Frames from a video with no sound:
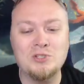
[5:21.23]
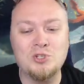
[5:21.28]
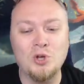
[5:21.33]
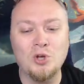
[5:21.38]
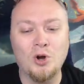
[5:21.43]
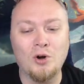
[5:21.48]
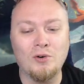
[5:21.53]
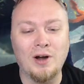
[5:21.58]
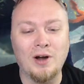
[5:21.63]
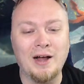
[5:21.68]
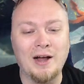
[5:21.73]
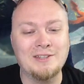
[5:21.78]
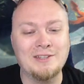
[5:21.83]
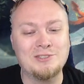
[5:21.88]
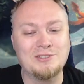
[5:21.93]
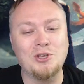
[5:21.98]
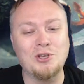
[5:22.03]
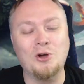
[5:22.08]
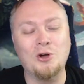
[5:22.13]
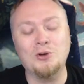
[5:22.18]
a run
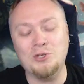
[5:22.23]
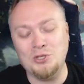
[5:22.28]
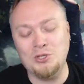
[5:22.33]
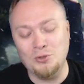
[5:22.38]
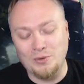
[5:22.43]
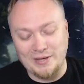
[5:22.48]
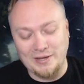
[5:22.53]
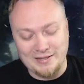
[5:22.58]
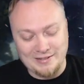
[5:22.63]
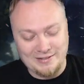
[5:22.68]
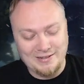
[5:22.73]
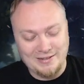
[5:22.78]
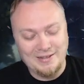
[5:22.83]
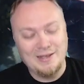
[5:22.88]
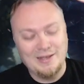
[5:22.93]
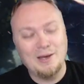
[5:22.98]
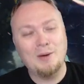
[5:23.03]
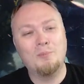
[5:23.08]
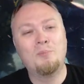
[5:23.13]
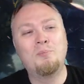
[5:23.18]
so you can
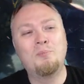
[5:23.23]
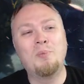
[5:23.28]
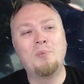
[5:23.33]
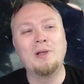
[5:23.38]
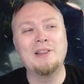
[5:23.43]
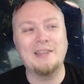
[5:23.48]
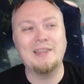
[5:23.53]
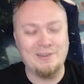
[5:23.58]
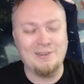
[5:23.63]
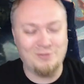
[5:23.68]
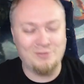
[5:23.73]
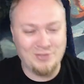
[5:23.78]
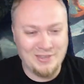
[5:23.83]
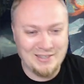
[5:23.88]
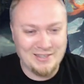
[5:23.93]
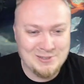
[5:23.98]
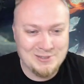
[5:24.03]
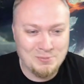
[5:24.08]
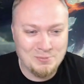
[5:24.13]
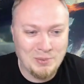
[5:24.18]
believe
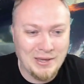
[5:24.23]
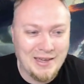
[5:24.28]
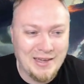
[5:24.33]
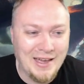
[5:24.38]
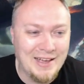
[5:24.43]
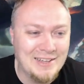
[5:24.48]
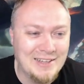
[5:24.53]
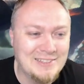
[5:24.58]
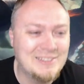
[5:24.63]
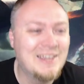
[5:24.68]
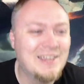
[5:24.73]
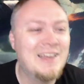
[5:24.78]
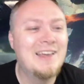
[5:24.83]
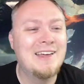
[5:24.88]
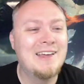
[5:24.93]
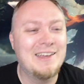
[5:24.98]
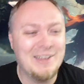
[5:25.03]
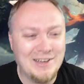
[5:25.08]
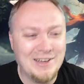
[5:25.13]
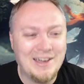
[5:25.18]
this because
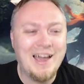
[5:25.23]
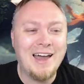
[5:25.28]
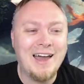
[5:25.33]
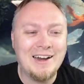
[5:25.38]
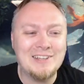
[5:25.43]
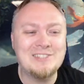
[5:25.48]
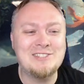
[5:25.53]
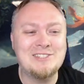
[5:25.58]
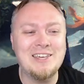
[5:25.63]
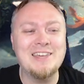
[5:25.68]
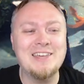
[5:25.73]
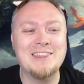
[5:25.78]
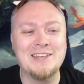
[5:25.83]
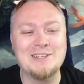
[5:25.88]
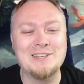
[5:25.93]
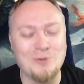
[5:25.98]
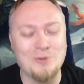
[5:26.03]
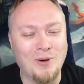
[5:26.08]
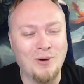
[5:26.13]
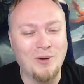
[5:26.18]
you got to see
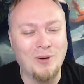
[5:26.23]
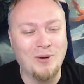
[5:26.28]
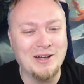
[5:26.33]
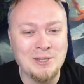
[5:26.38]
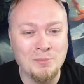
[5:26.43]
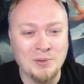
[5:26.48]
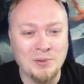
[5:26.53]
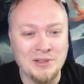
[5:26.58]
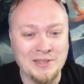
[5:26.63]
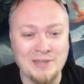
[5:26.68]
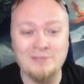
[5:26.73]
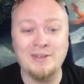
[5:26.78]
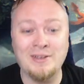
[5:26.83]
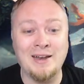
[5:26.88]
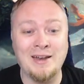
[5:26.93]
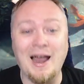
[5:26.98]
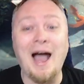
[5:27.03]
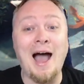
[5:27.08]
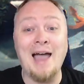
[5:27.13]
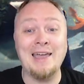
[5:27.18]
this one to believe
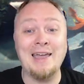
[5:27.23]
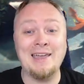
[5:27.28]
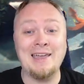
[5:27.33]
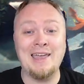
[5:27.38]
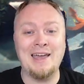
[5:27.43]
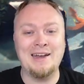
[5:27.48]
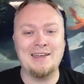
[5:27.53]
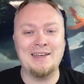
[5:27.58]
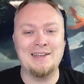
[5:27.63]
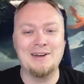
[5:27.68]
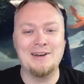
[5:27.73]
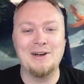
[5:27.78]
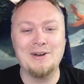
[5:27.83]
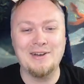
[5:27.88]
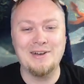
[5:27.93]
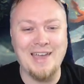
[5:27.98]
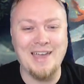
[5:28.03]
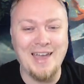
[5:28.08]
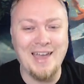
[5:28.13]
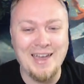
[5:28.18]
it. I get it.
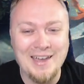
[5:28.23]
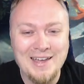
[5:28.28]
Okay.